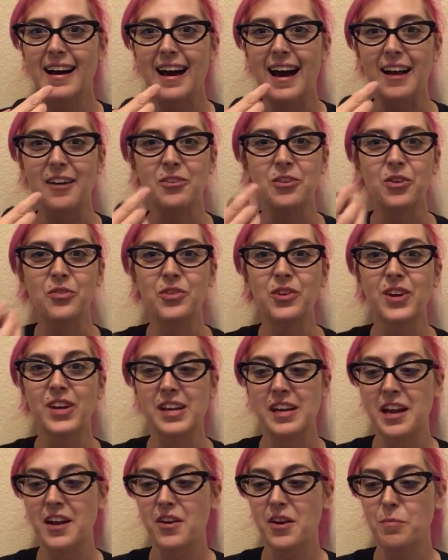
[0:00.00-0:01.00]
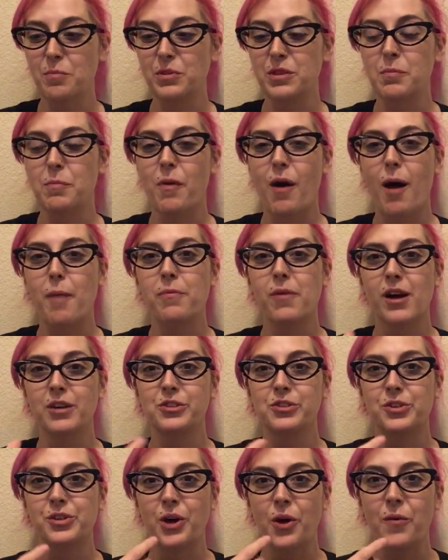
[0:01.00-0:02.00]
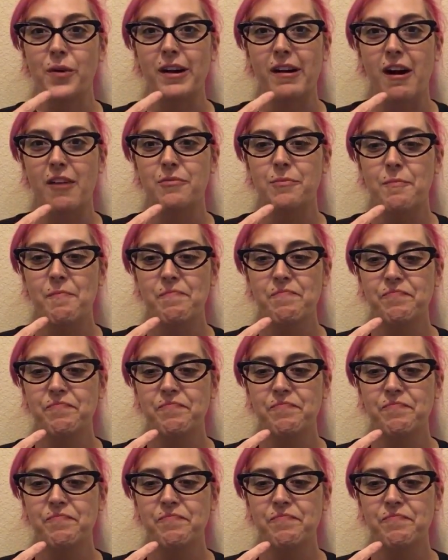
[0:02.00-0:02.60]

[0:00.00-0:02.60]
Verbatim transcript: I don't know if you can hear it, but the pop rocks are going off.